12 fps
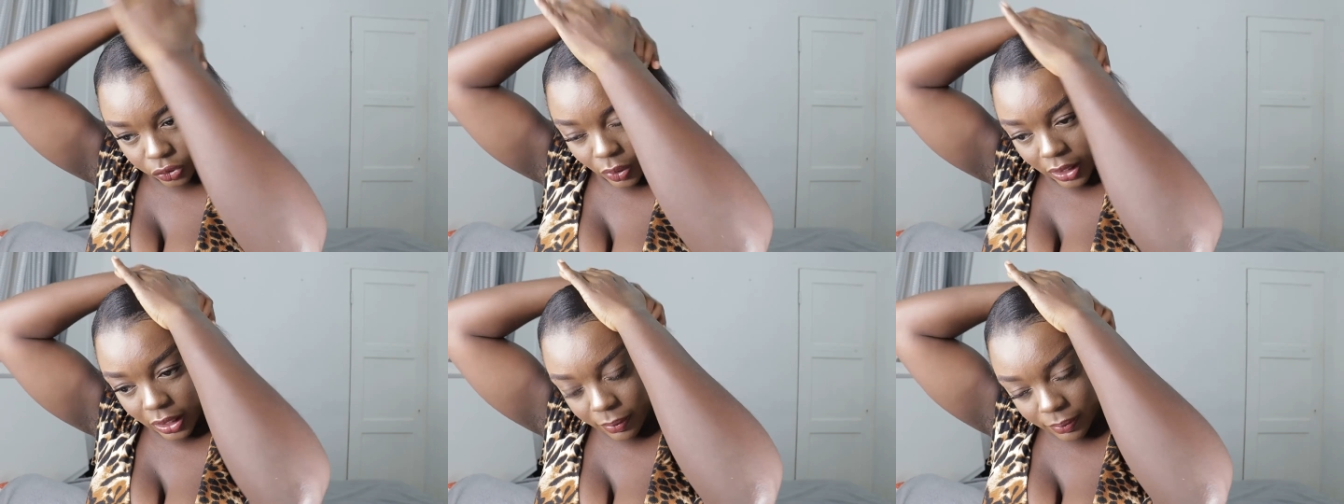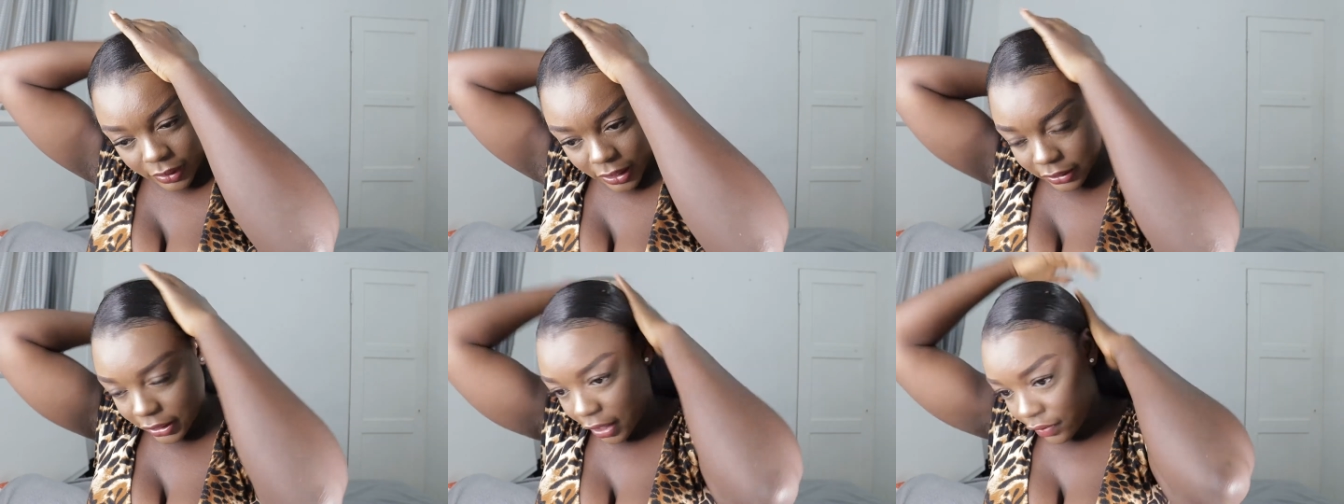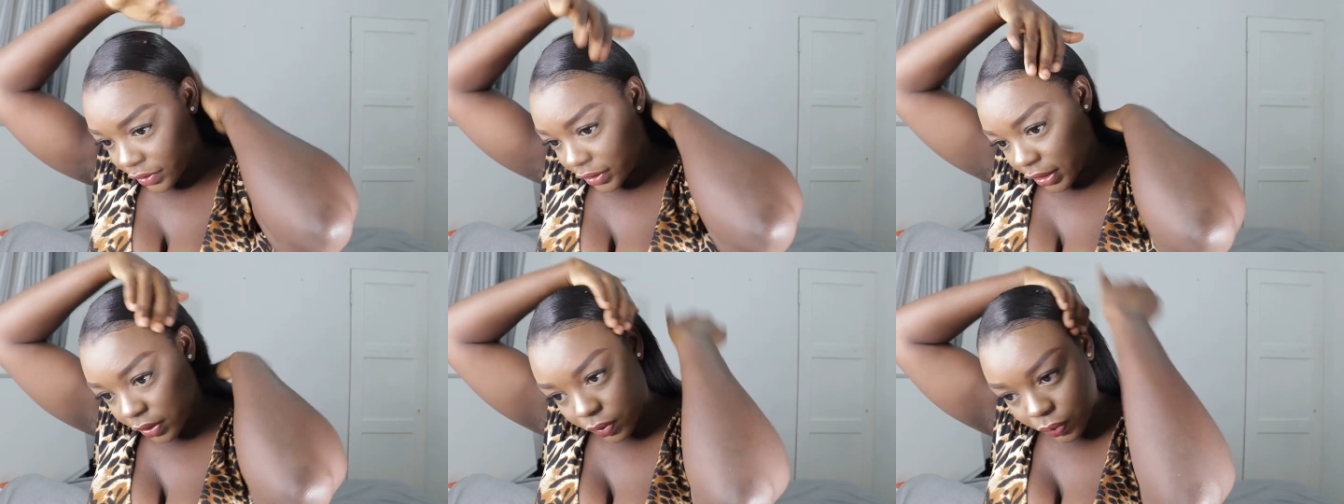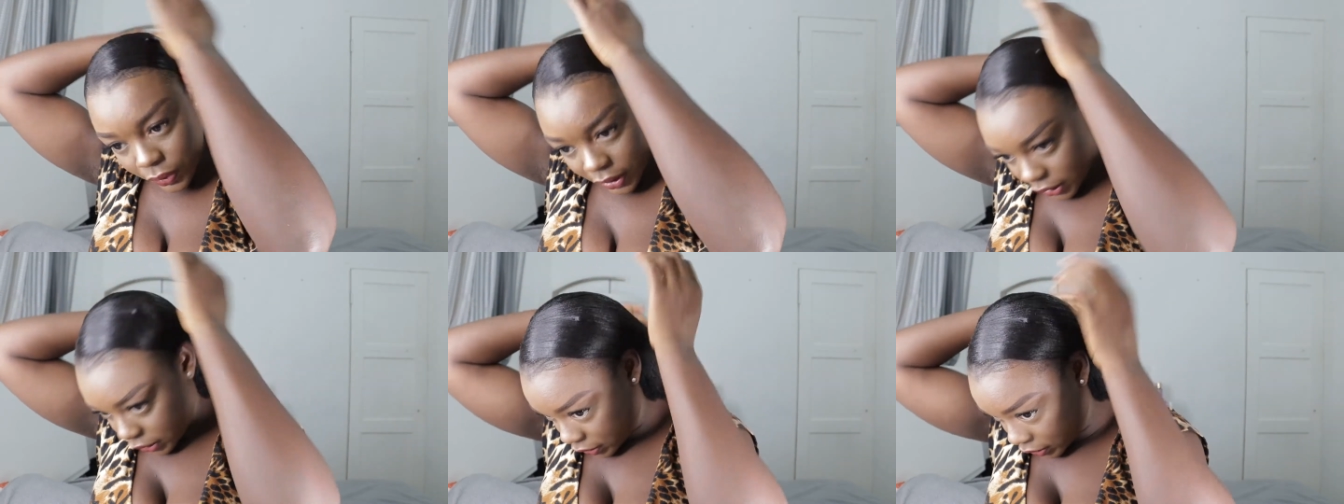so I can blend everything
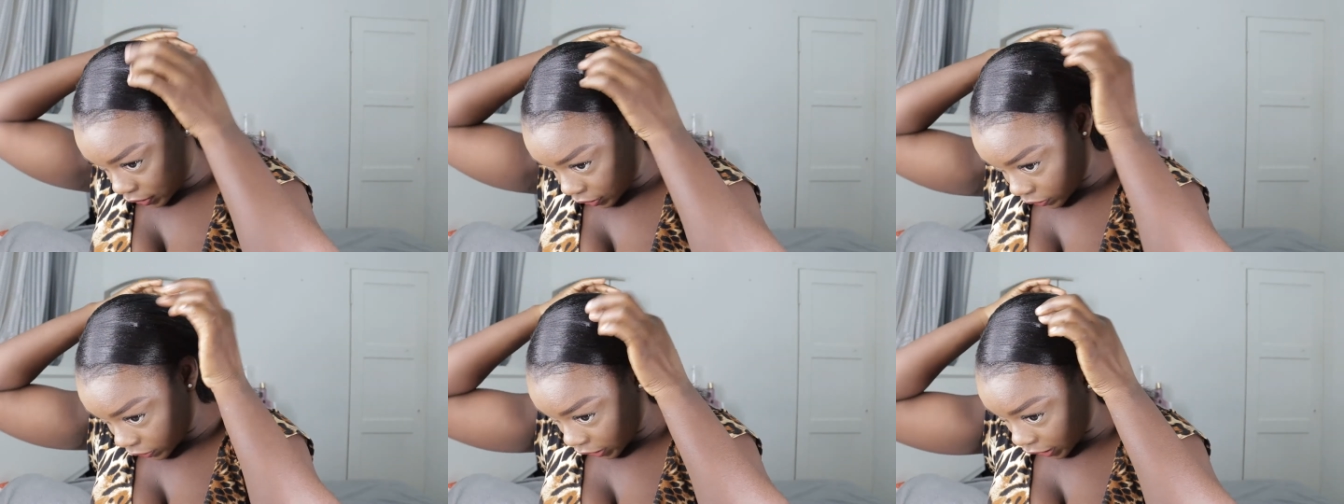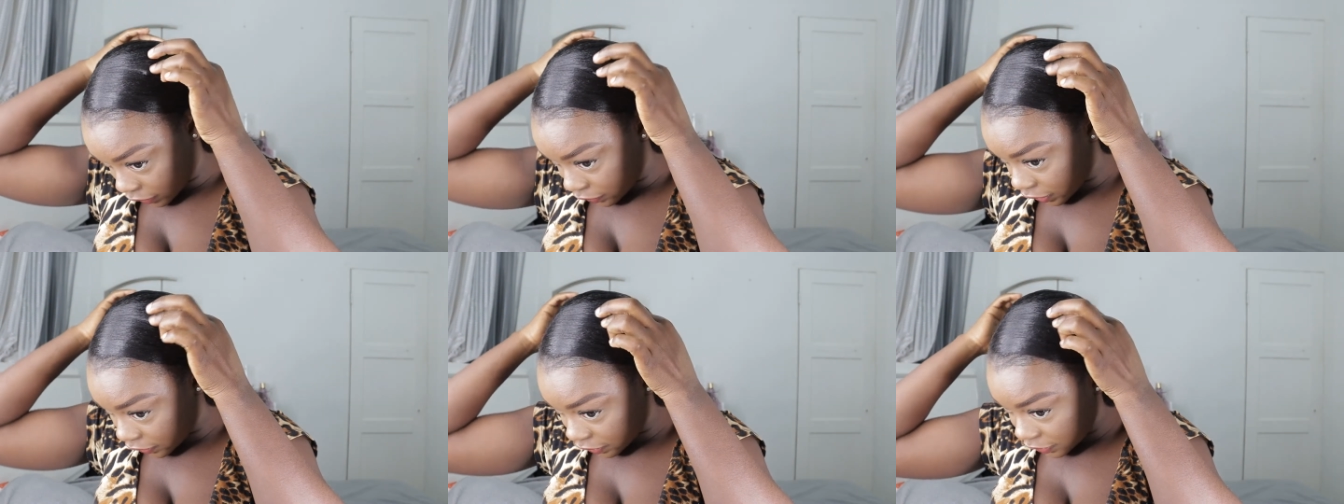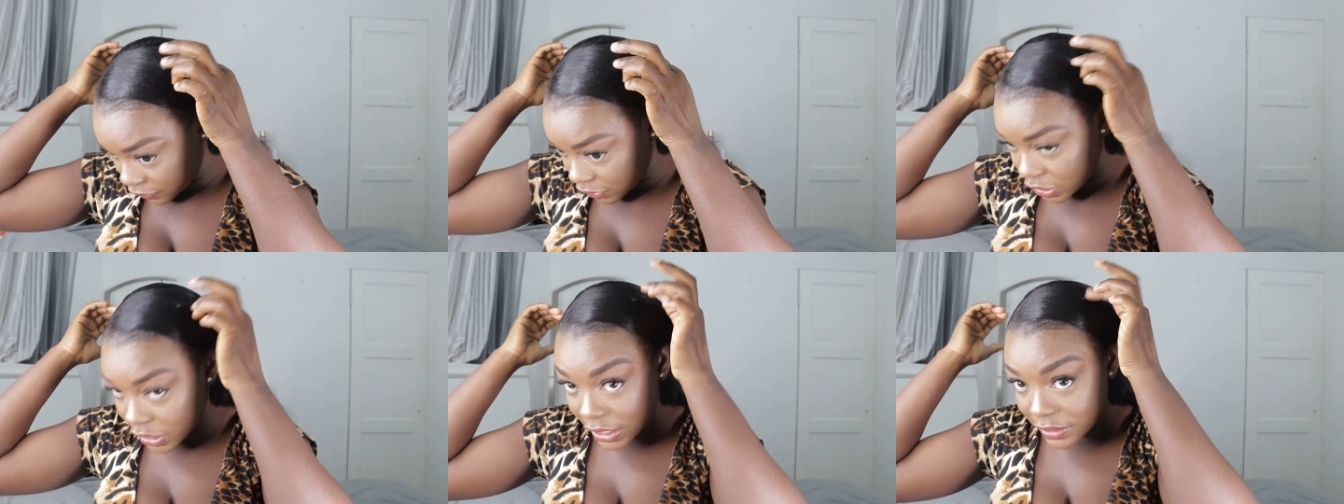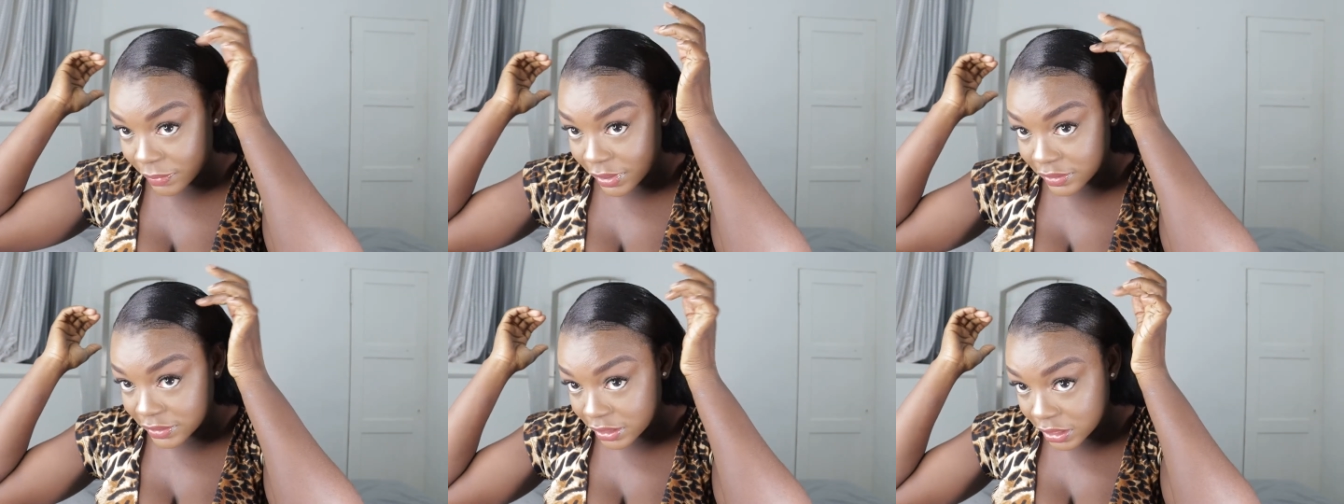with it okay as you guys can see you guys
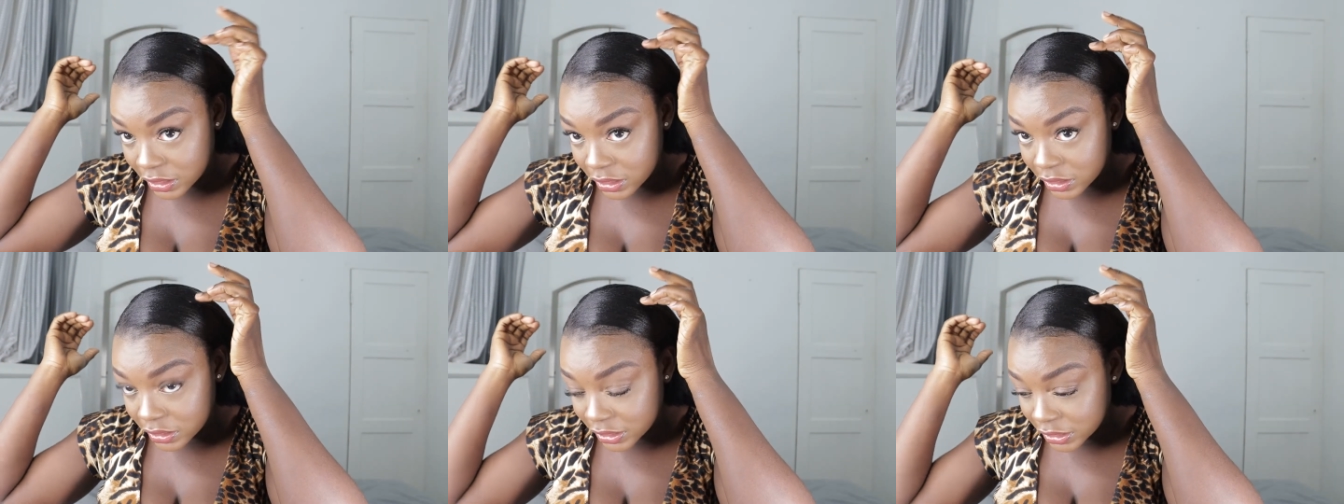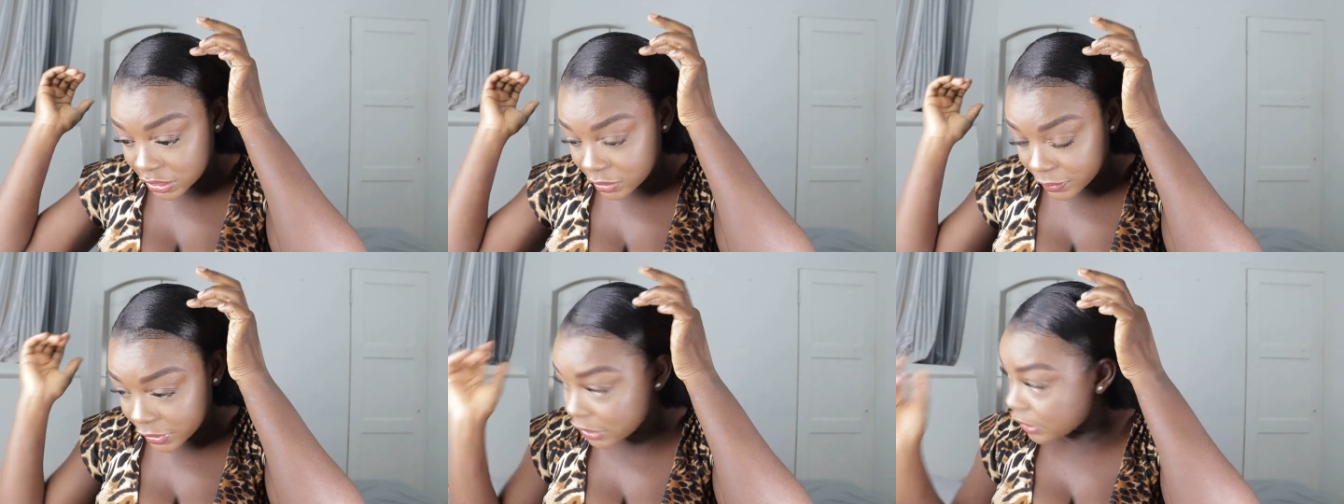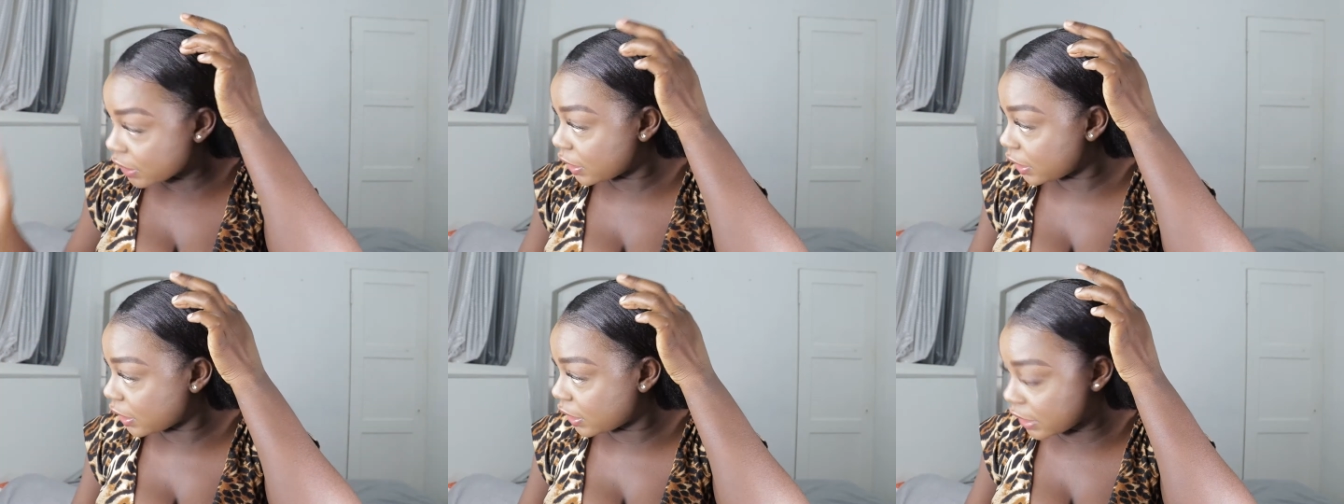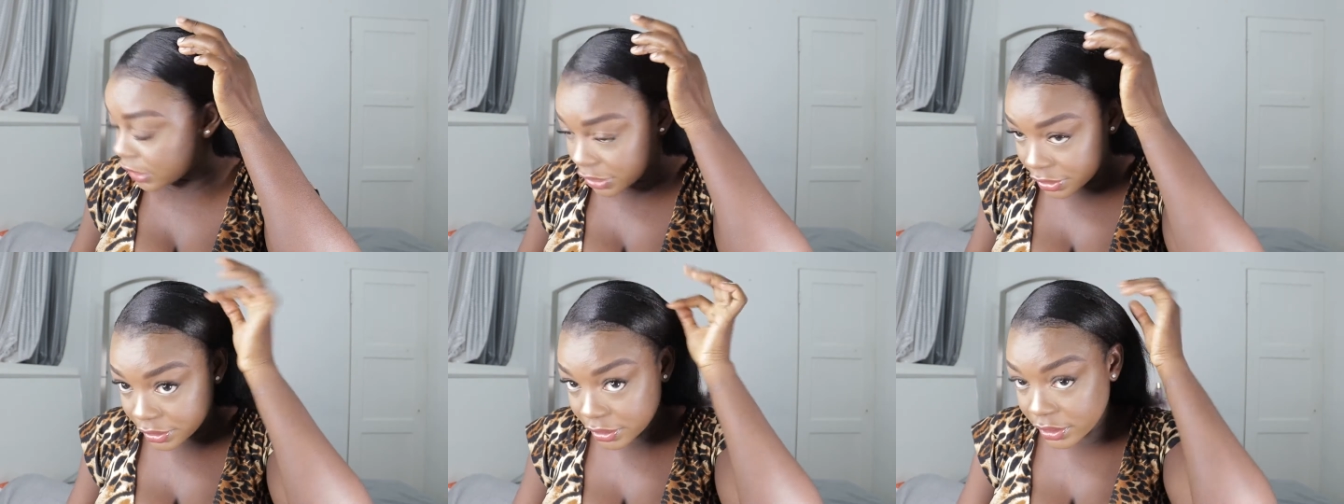may see a little clip in
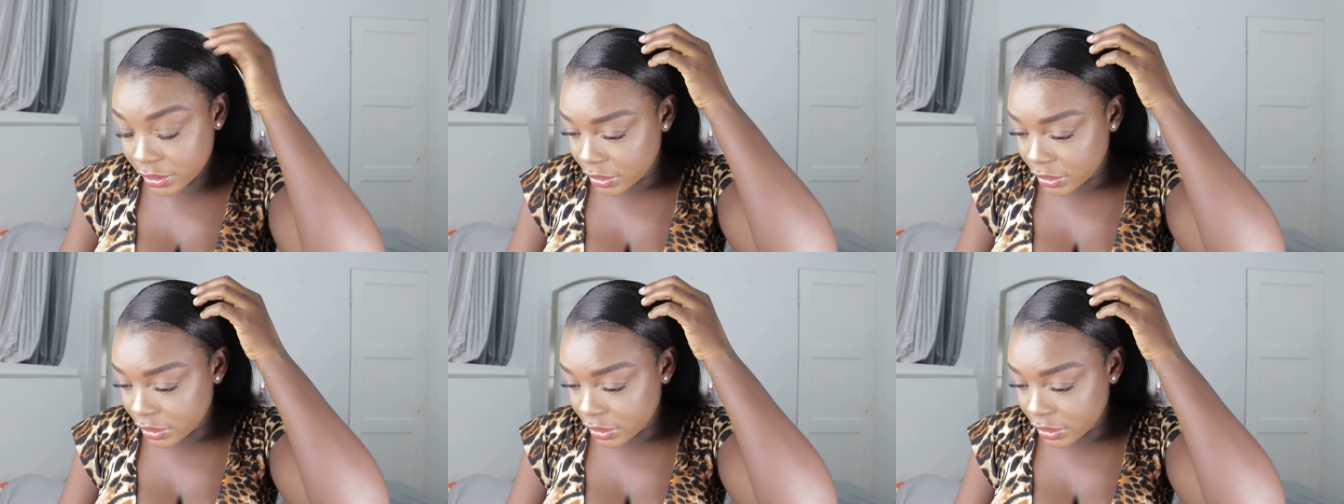here